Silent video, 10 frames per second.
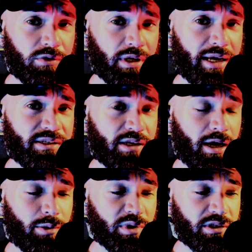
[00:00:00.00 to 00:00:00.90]
nice
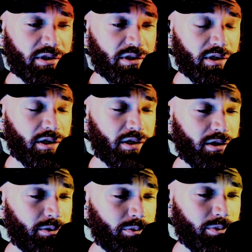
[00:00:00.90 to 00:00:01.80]
comments,
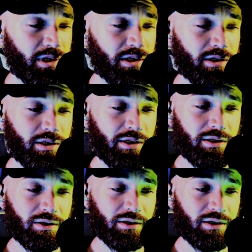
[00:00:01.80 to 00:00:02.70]

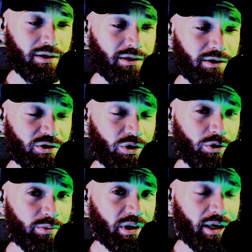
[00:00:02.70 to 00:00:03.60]
and
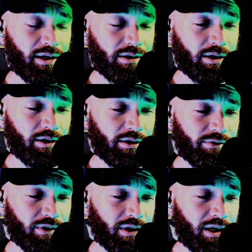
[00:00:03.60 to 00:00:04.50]
show them a lot of love.